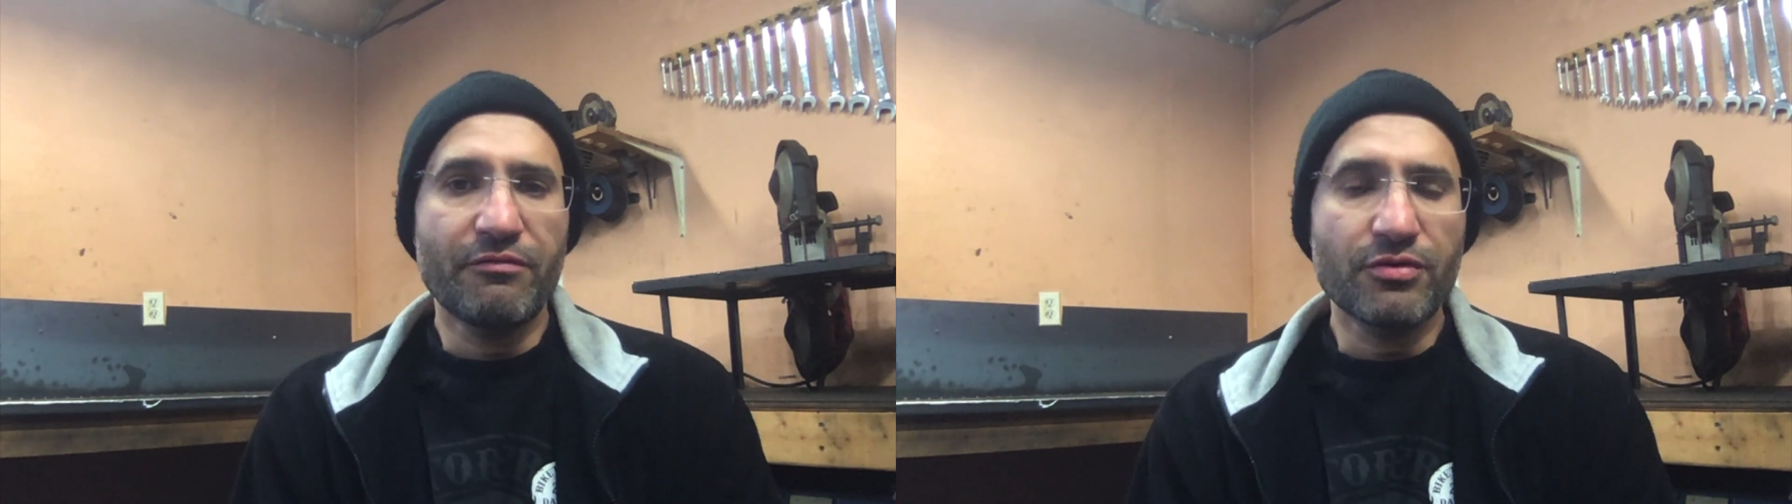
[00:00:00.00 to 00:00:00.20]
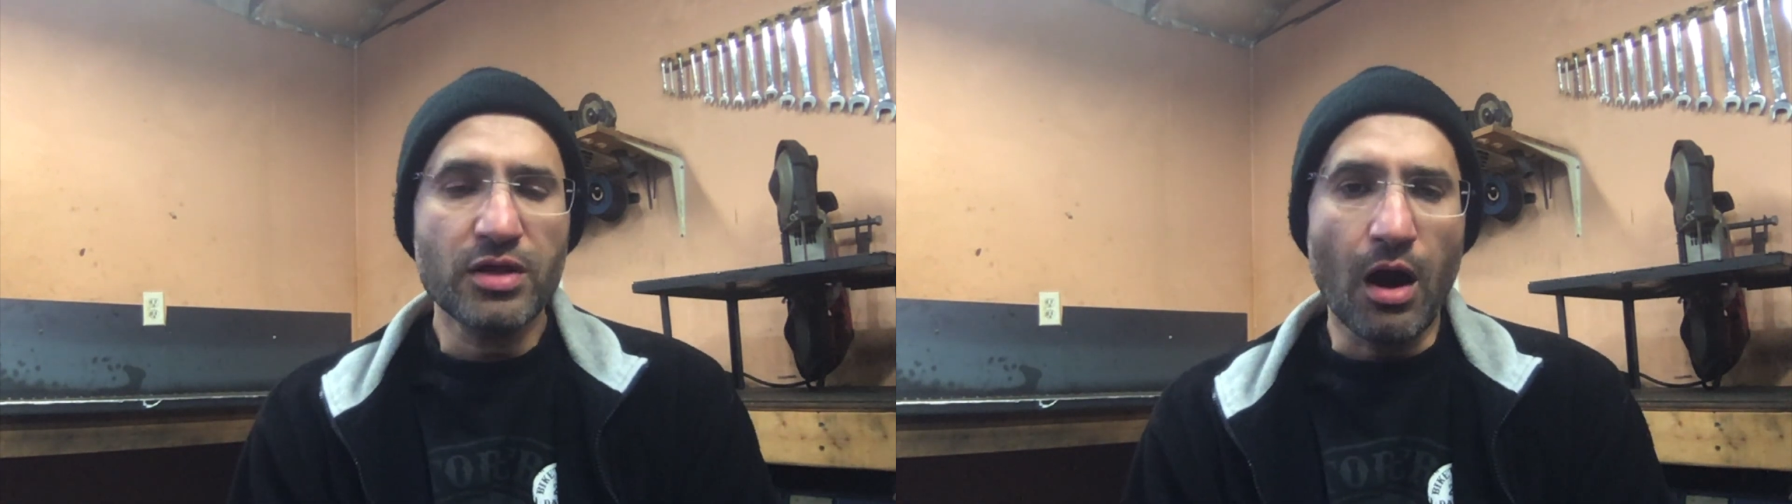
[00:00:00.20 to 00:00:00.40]

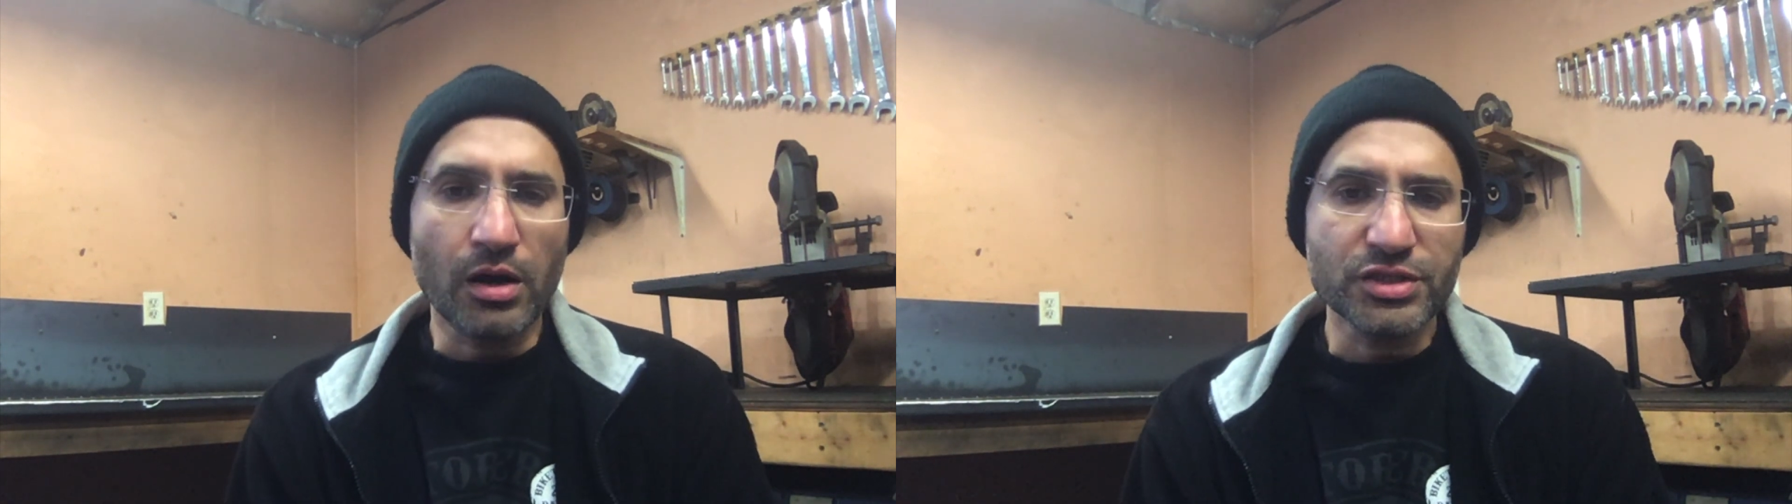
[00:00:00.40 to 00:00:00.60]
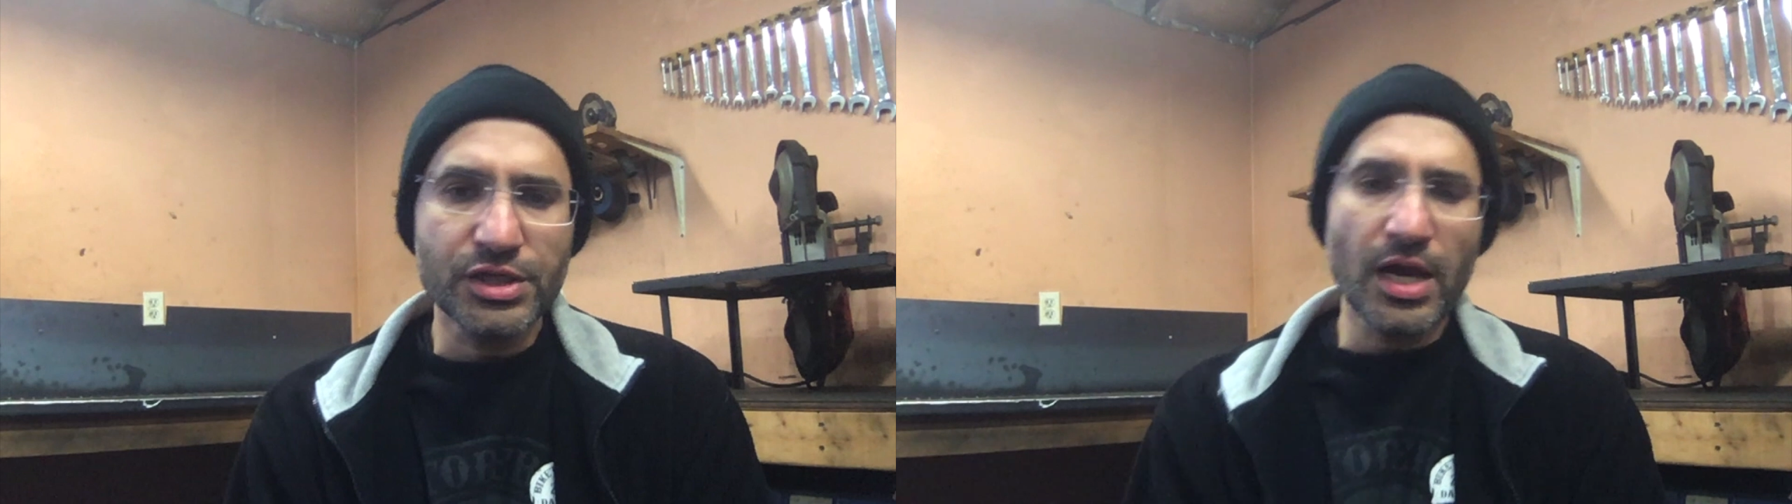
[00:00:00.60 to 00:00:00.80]

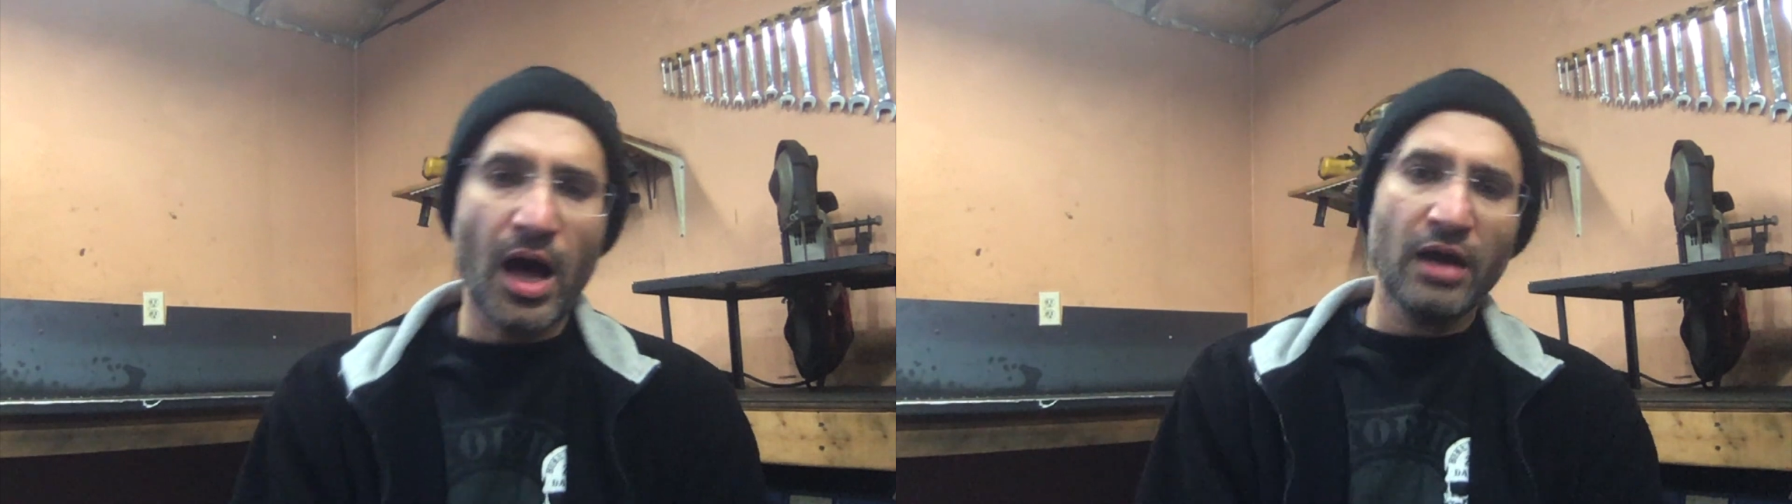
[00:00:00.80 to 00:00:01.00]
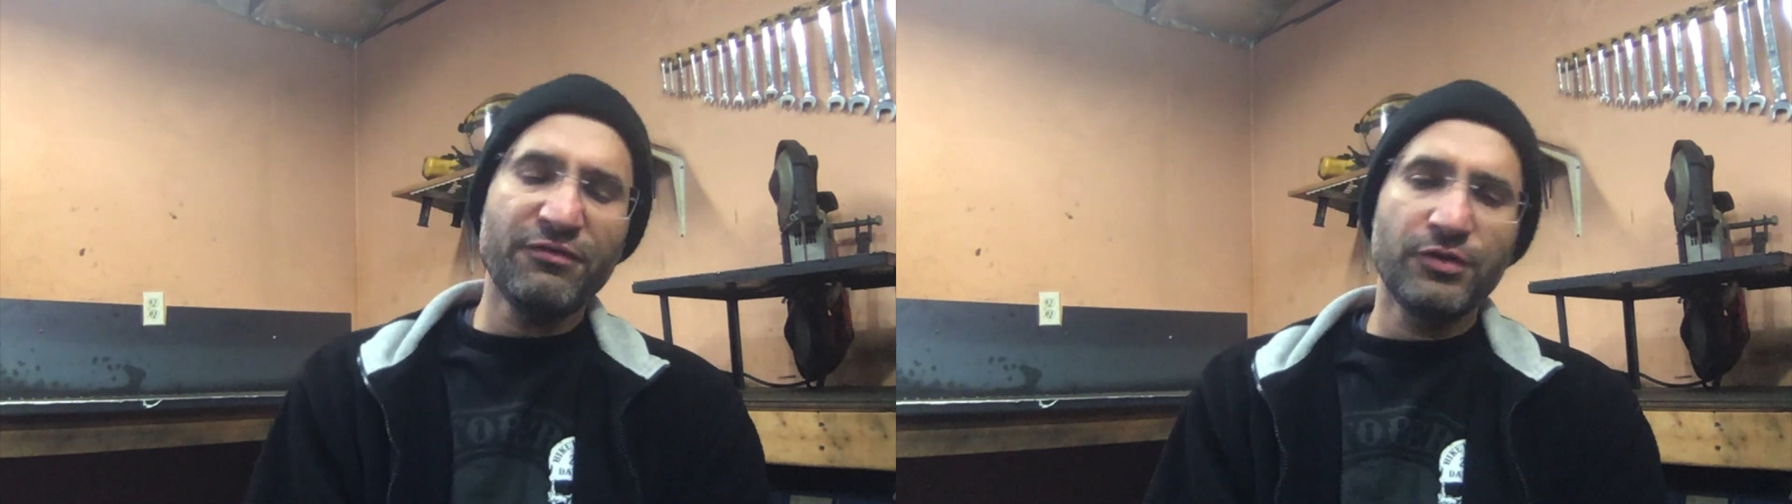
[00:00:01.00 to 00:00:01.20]

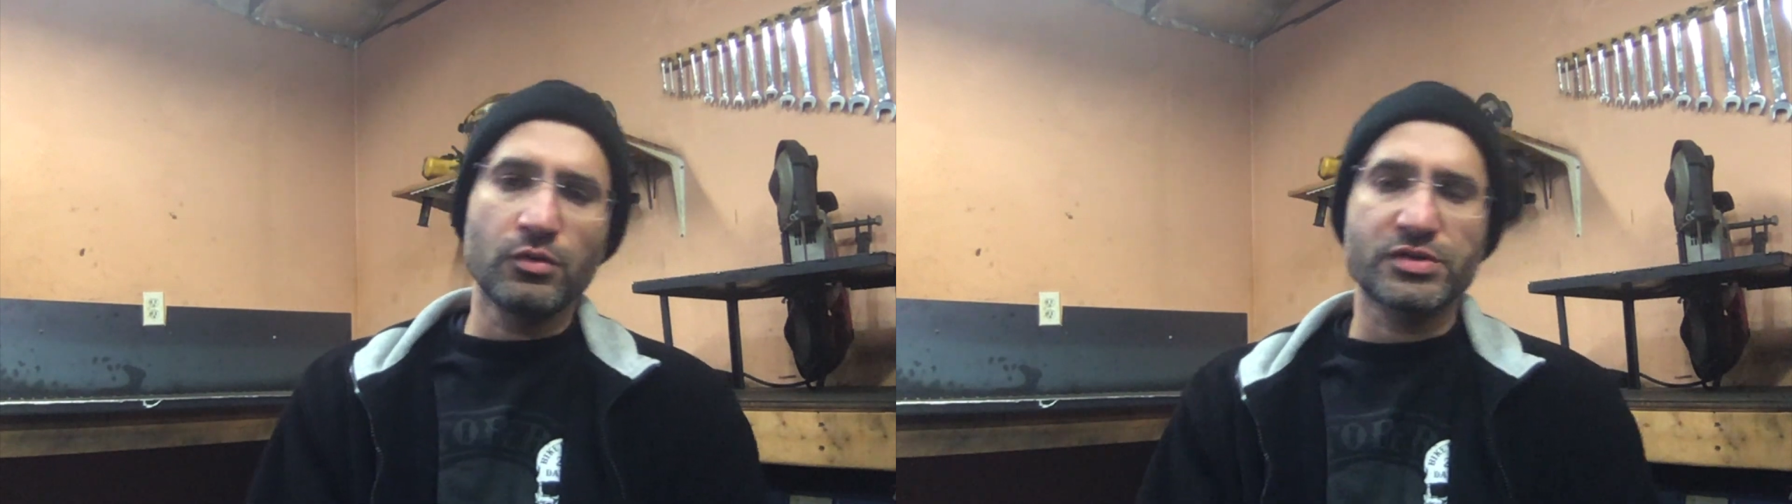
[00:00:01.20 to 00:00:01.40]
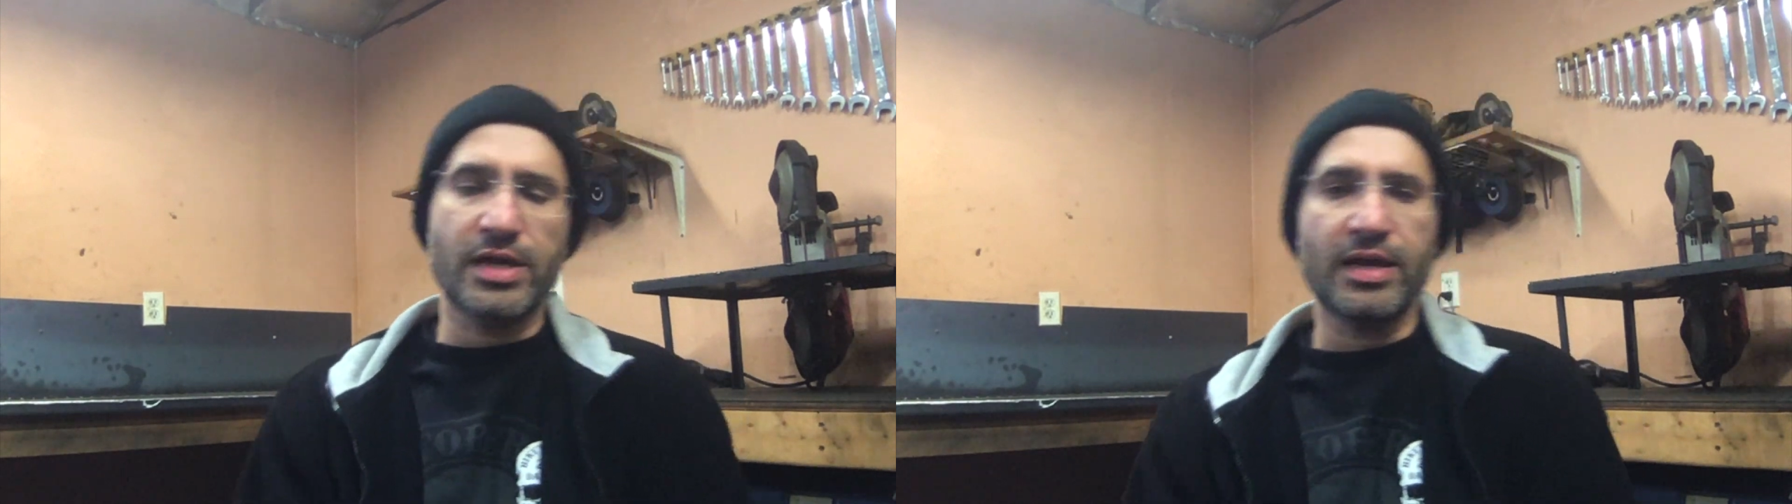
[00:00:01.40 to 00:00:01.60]
RCI
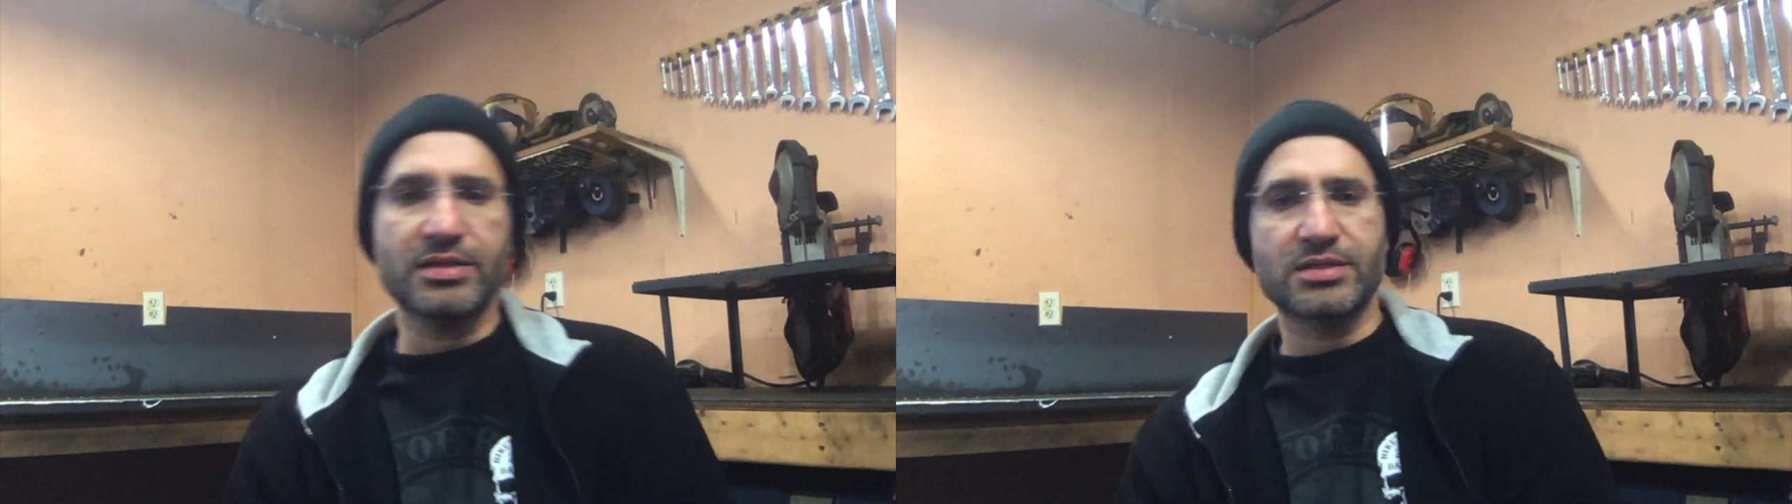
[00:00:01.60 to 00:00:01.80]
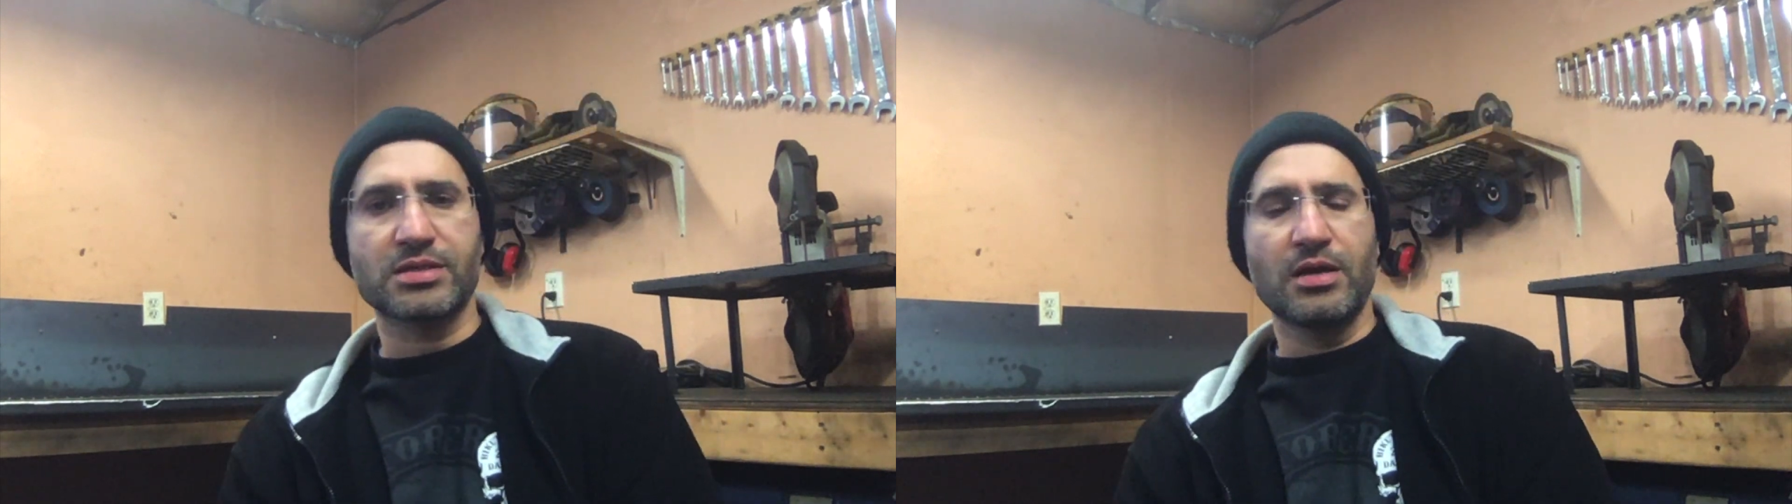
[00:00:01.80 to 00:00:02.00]
fuel
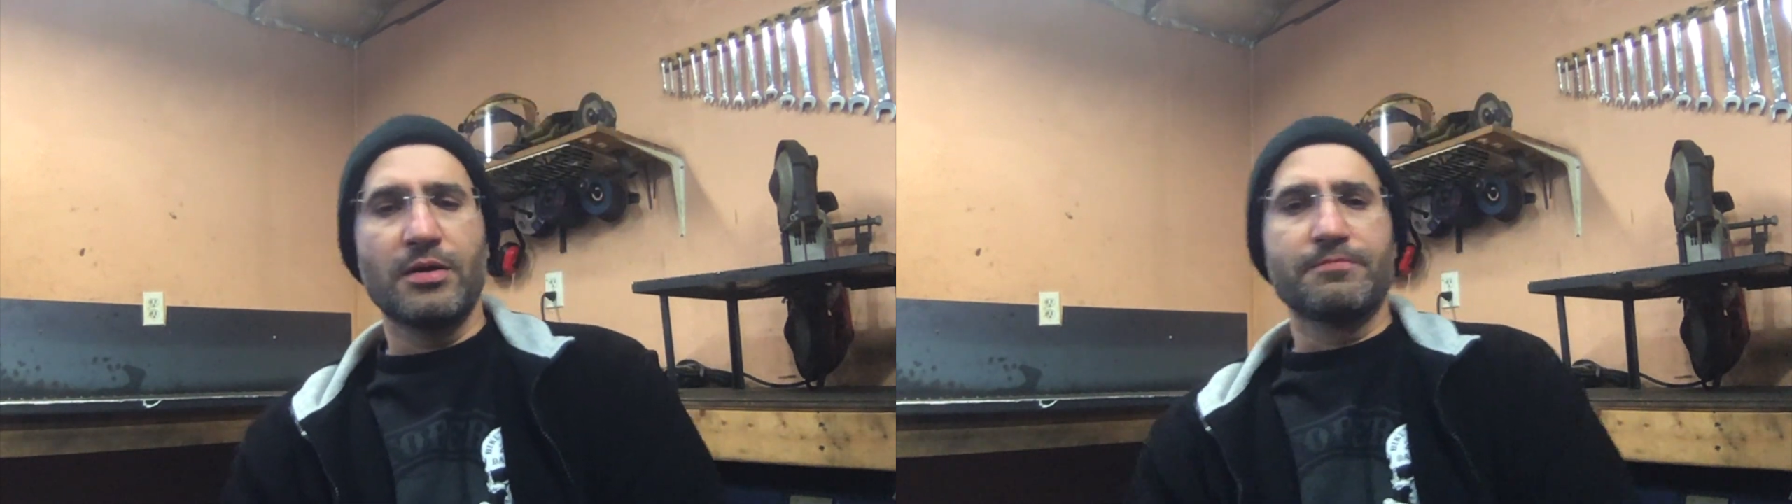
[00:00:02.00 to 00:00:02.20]
tanks,